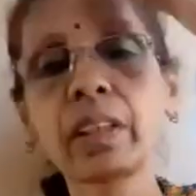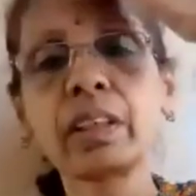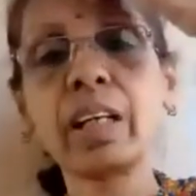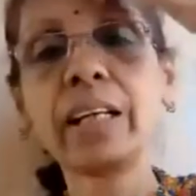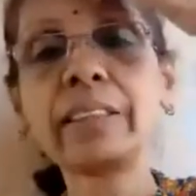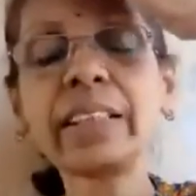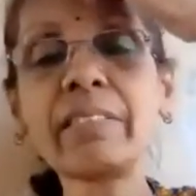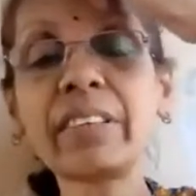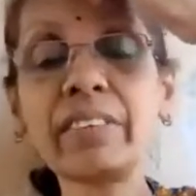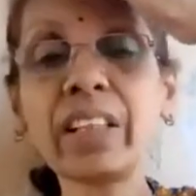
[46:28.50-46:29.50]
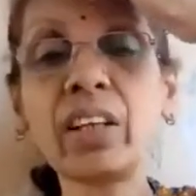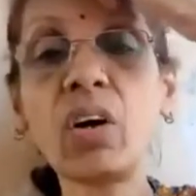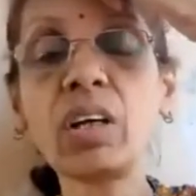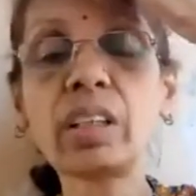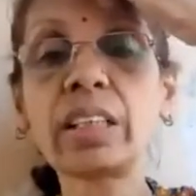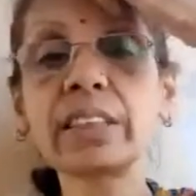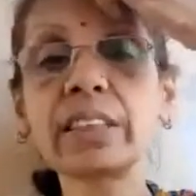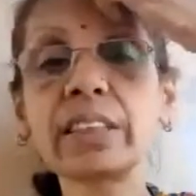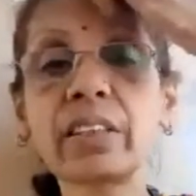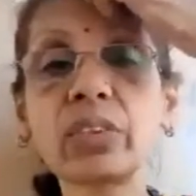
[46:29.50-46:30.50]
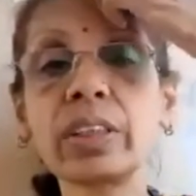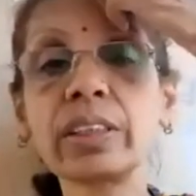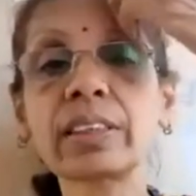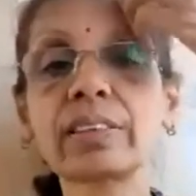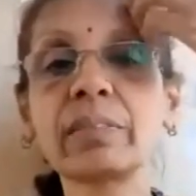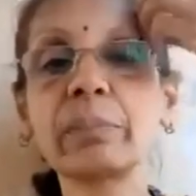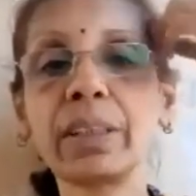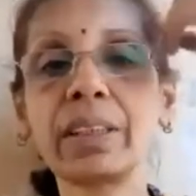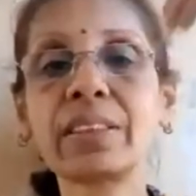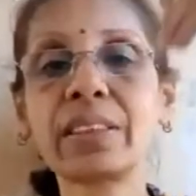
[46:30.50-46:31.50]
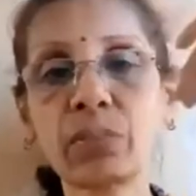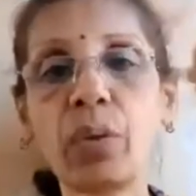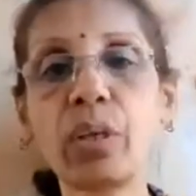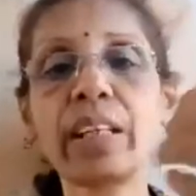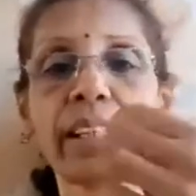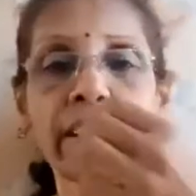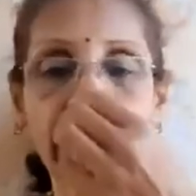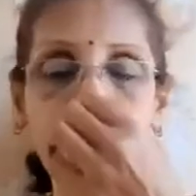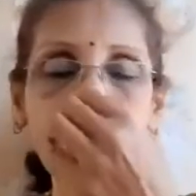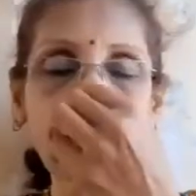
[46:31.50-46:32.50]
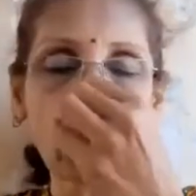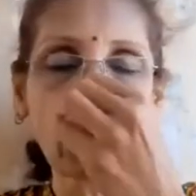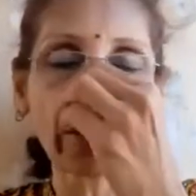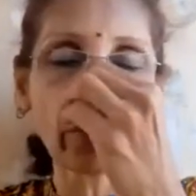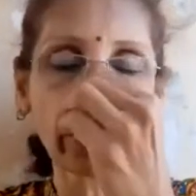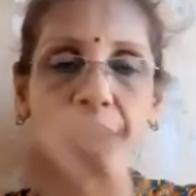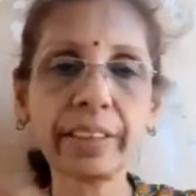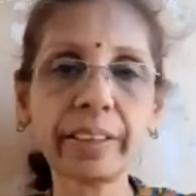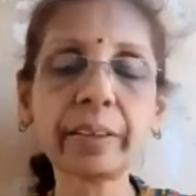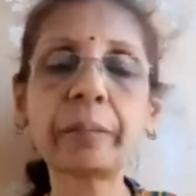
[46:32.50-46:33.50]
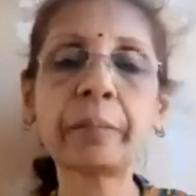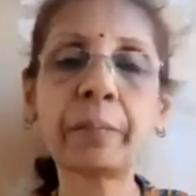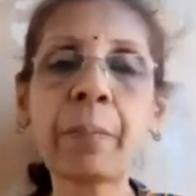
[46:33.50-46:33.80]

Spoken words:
I think I've given a long answer to this. Thank you, ma'am. It's very, very interesting.